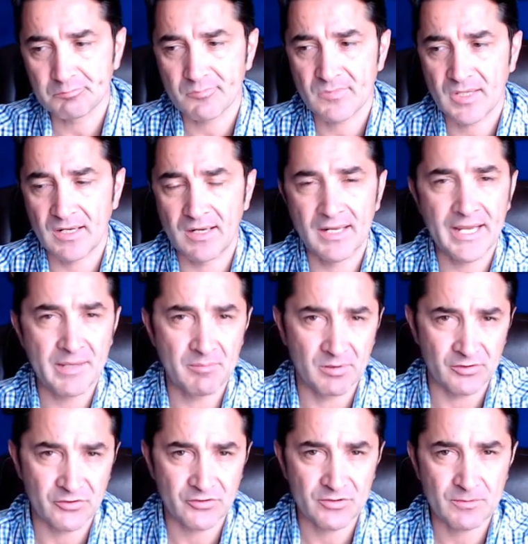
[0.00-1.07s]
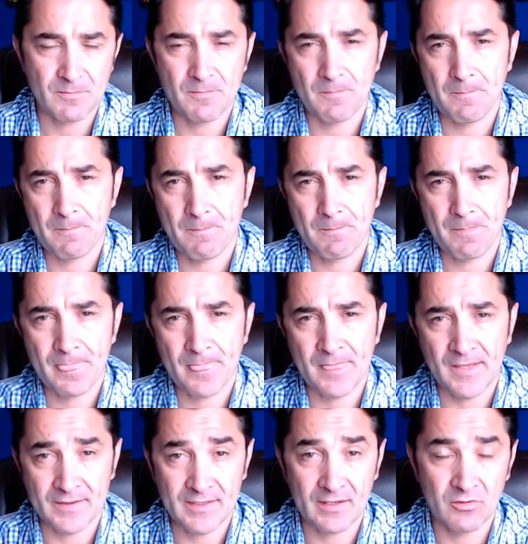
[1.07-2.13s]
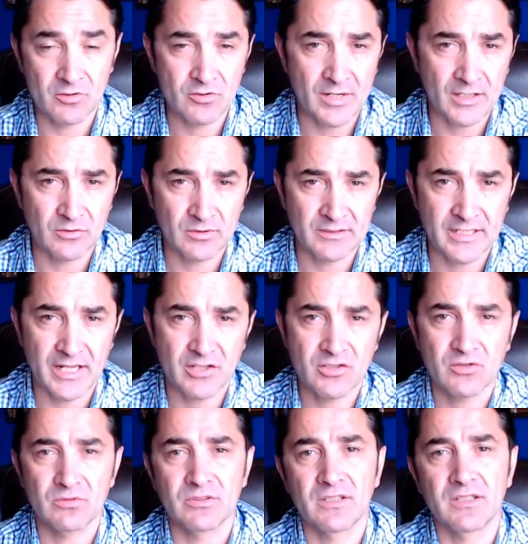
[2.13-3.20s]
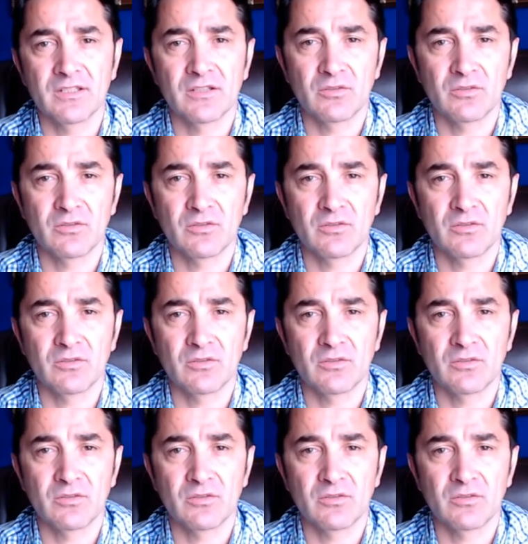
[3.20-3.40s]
labels that they would try to attach to the